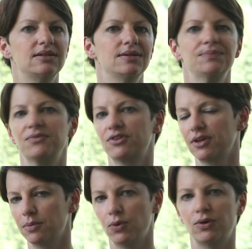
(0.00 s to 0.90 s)
in
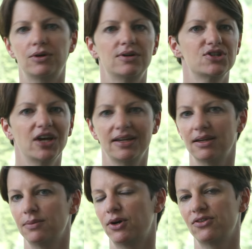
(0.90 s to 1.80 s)
Singapore,
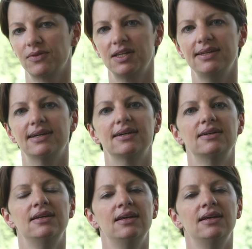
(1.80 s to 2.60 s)
China, parts of India.